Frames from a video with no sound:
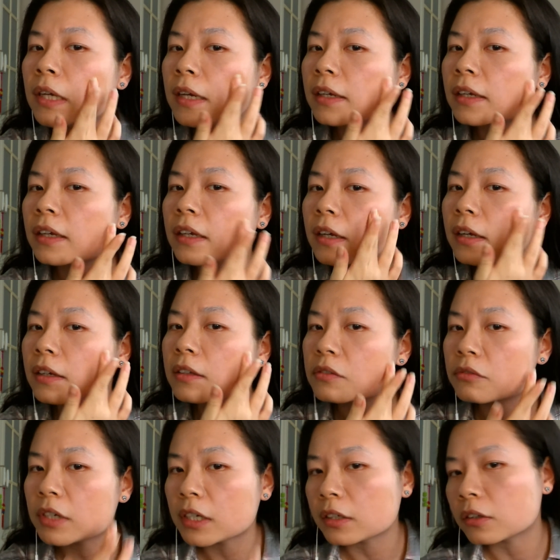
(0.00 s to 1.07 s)
Yeah, it's
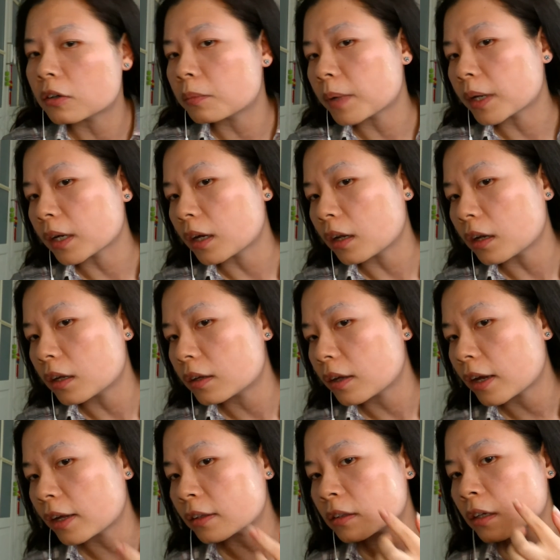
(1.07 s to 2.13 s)
really not my colour.
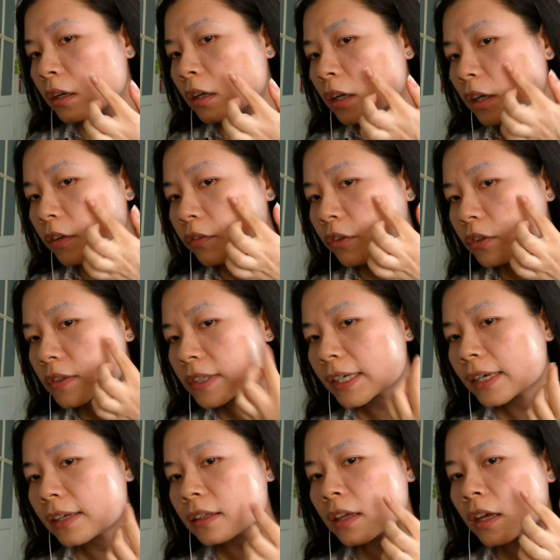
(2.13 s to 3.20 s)
And if your
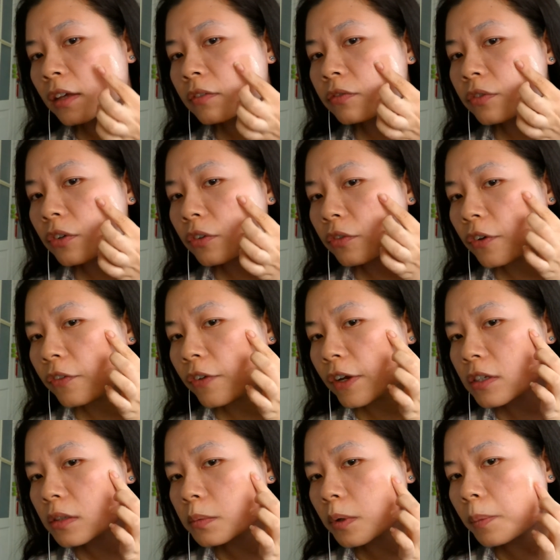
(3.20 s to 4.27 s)
skin, for a very
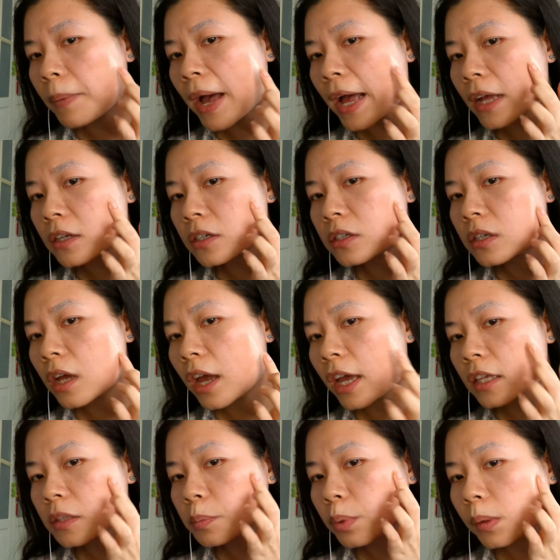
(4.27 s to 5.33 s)
small patch,
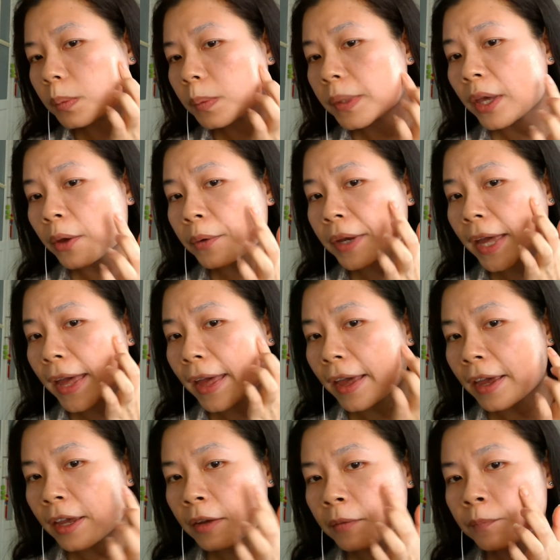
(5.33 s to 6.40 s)
it's probably
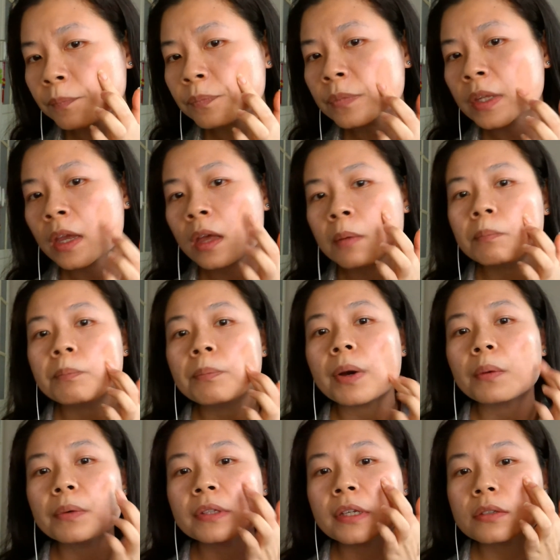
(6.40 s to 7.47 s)
okay.
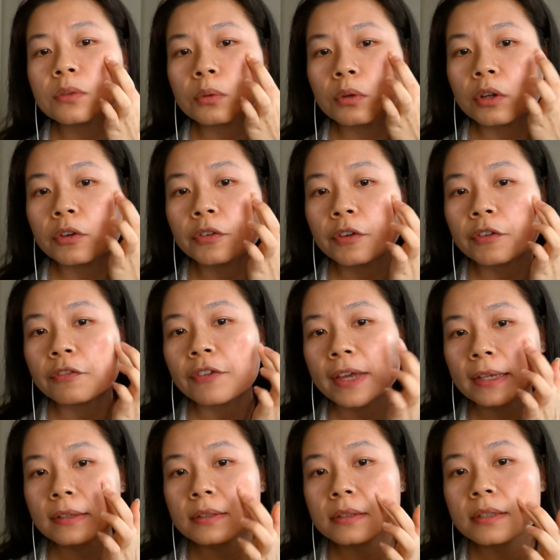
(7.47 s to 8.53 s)
But when it's all over your
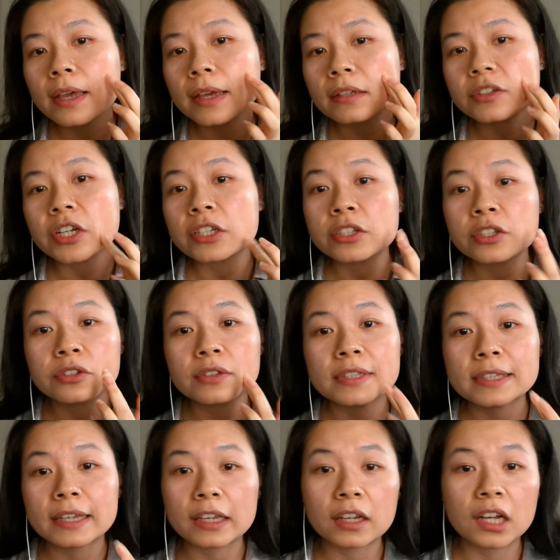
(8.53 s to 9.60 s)
face, it changes your
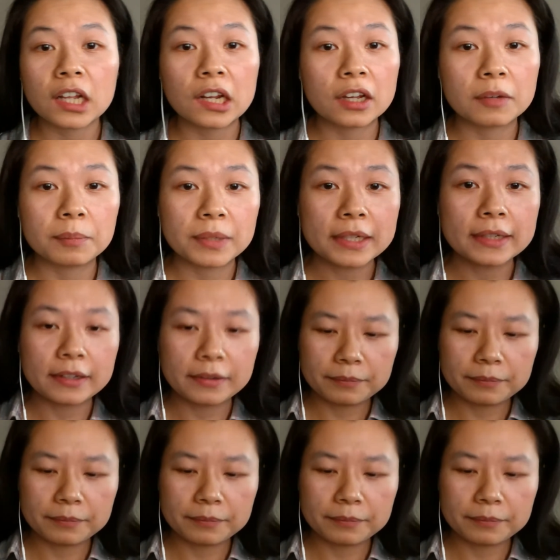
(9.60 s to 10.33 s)
skin colour completely.